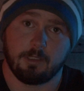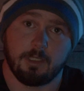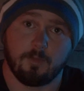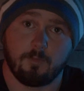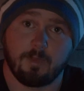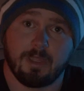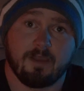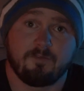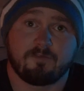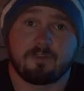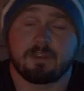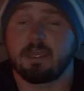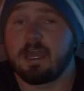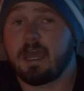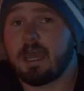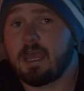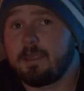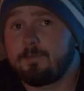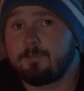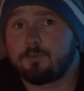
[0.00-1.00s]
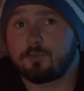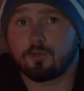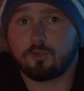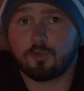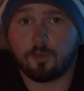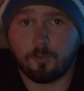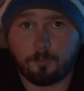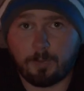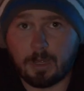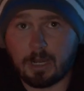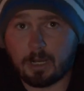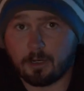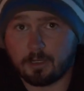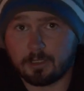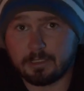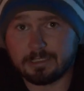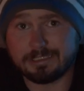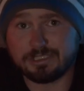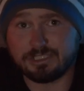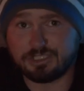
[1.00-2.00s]
Here we have the April
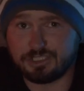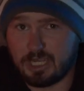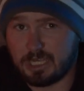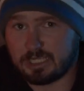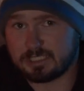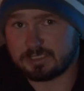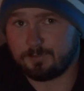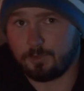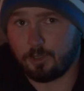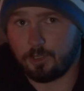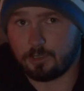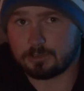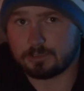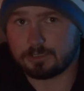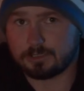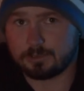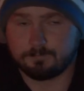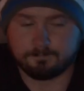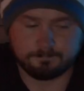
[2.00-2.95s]
Barra and Jacks box.